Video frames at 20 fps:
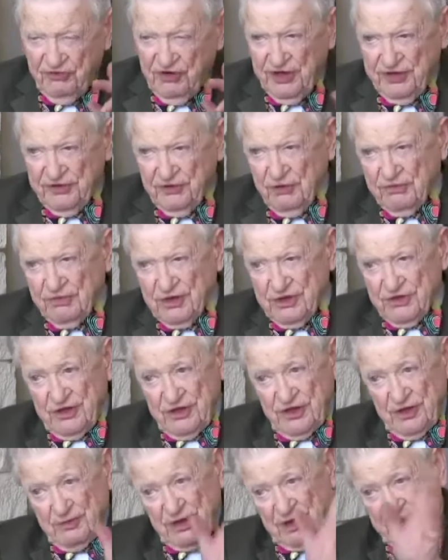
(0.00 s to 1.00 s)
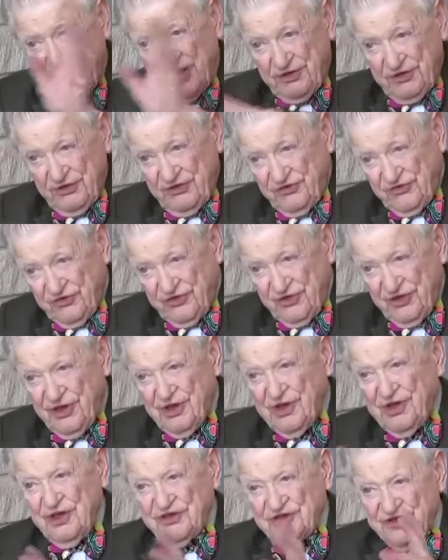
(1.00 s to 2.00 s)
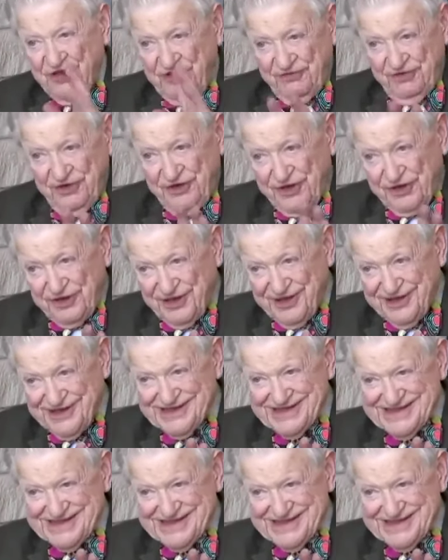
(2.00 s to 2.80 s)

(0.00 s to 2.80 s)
fly over the Himalayas safely.